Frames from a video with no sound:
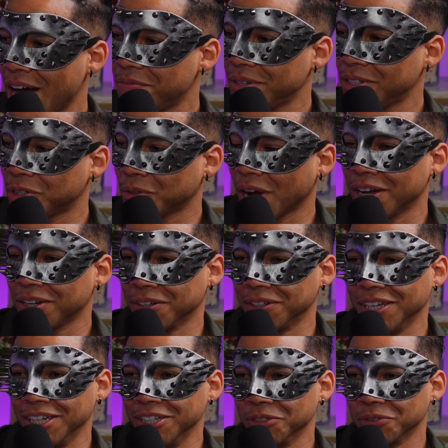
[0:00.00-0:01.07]
I've been trying on
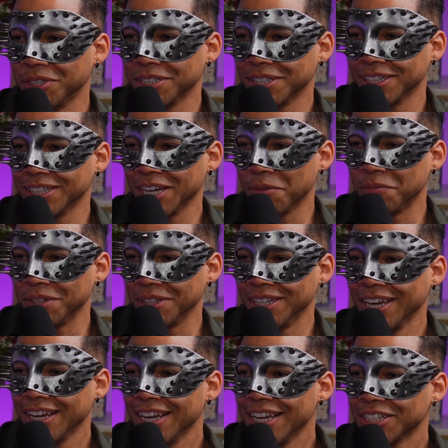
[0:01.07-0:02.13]
Hinge recently.
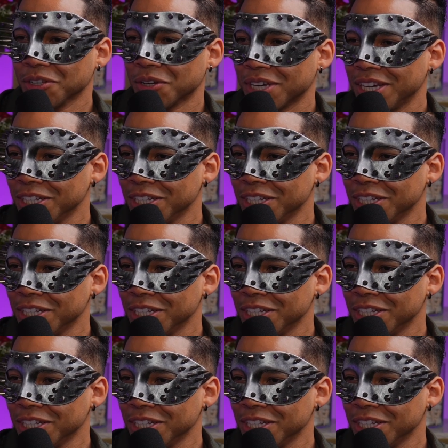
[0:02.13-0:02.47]
It's like